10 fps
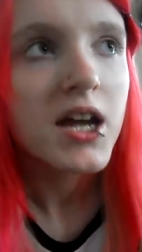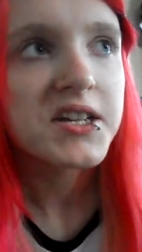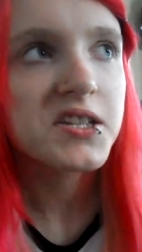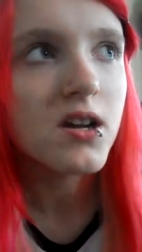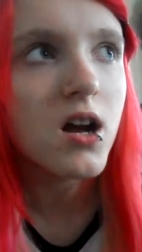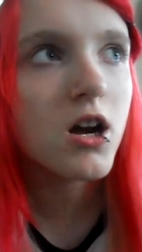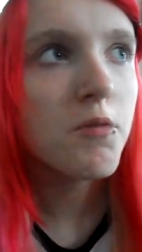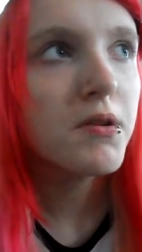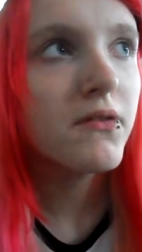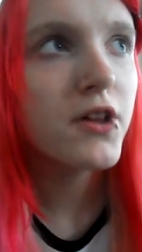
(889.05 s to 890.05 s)
because a
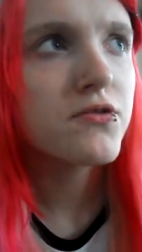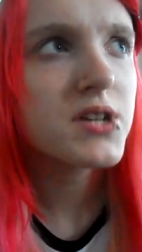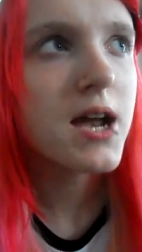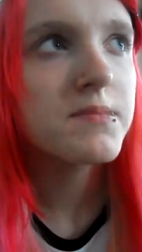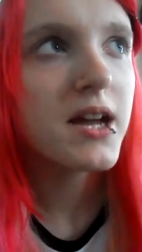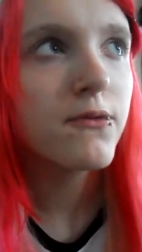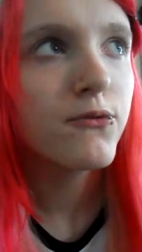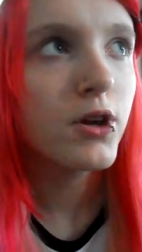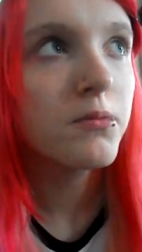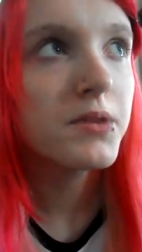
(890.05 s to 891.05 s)
couple of other times I
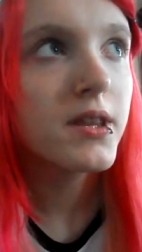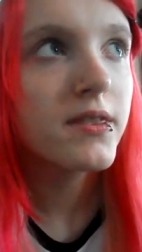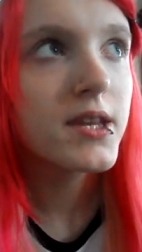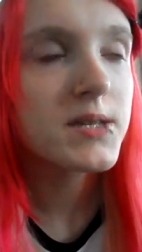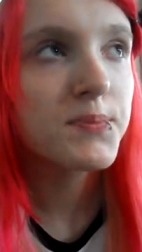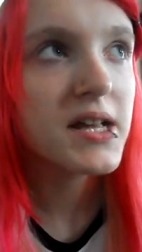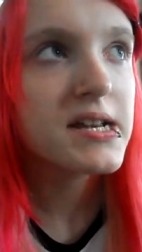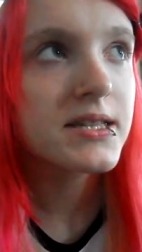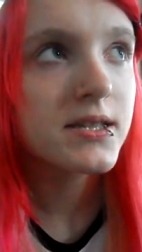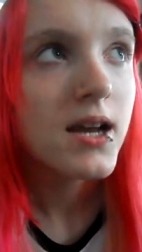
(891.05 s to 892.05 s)
filmed this
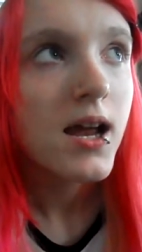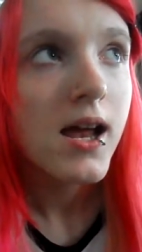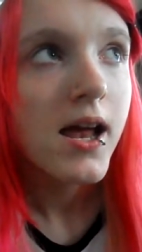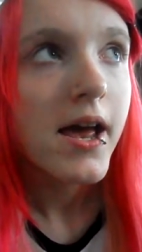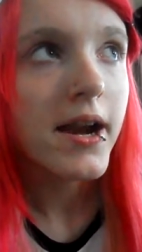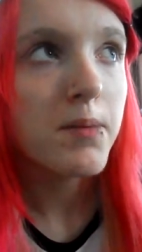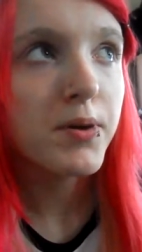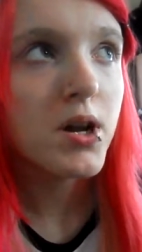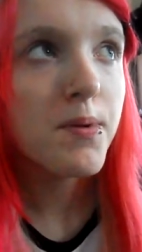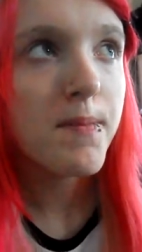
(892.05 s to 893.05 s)
place and I
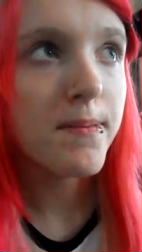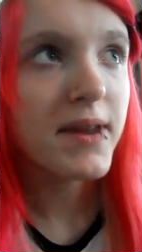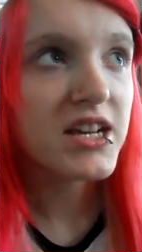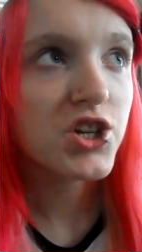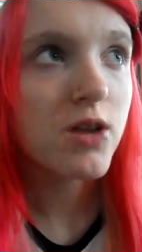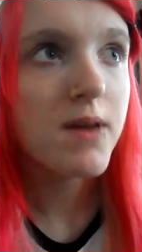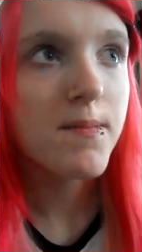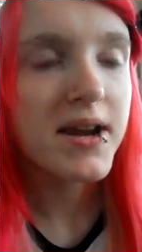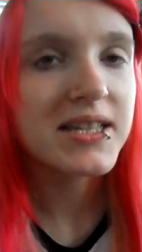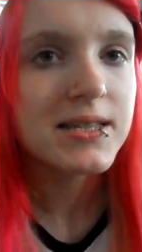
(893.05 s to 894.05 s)
put up on my main channel,
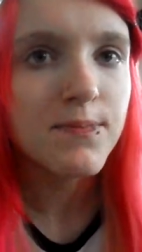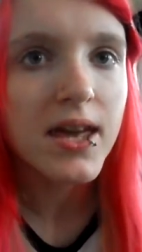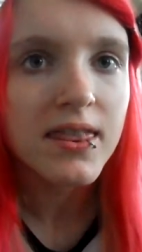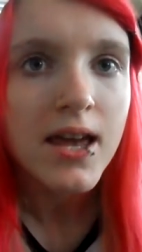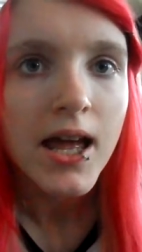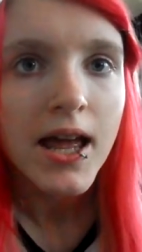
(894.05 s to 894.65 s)
mymyy,